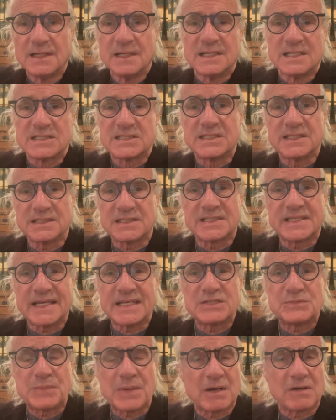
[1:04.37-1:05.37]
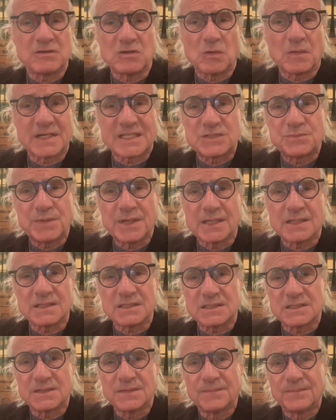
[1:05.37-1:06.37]
since they spared no
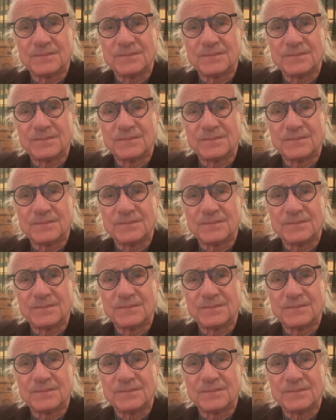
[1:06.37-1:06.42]
expense.